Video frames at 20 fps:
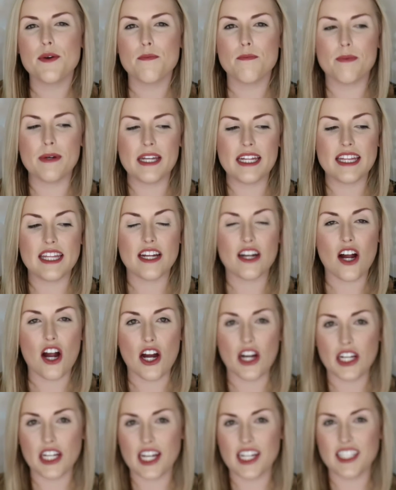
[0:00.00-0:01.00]
but there
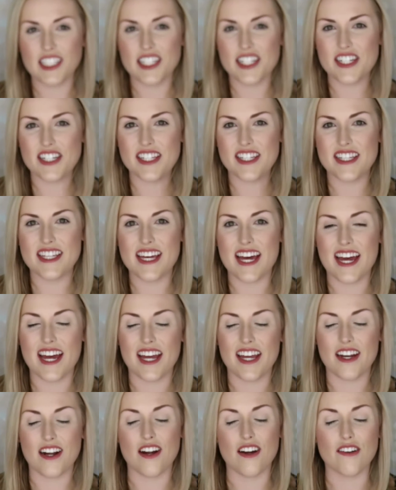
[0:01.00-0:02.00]
are colors
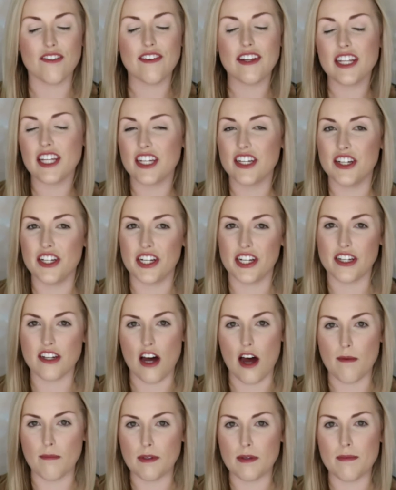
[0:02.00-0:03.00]
that are really good at
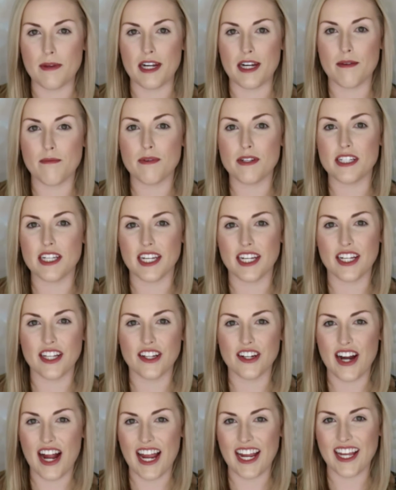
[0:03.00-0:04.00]
complementing
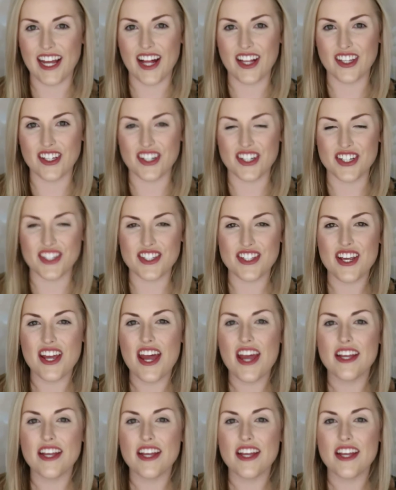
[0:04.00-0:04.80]
particular eye colors.